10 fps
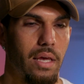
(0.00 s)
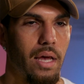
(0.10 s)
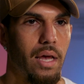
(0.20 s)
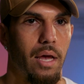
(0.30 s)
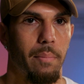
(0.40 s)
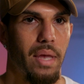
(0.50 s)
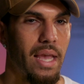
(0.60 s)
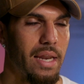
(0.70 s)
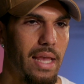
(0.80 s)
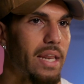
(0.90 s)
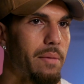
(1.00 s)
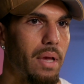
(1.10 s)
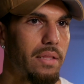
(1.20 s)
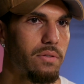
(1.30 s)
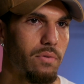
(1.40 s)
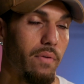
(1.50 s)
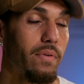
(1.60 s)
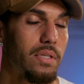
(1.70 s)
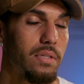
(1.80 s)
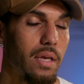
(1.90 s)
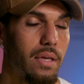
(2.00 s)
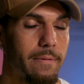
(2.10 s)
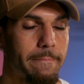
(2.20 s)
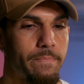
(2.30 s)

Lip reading: and Eddie Betts, obviously.